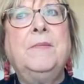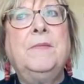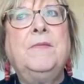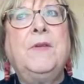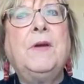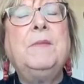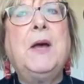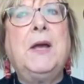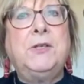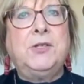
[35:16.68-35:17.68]
very
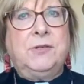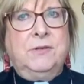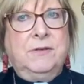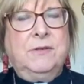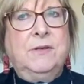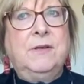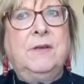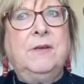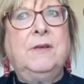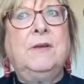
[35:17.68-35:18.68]
much
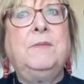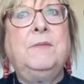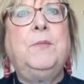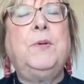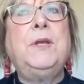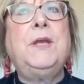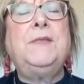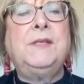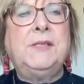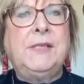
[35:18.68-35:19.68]
uh, put at
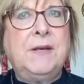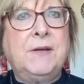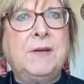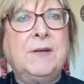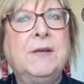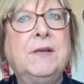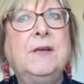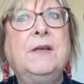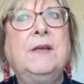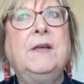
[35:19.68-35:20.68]
the center
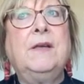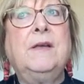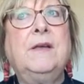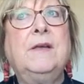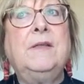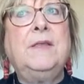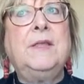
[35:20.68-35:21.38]
uh,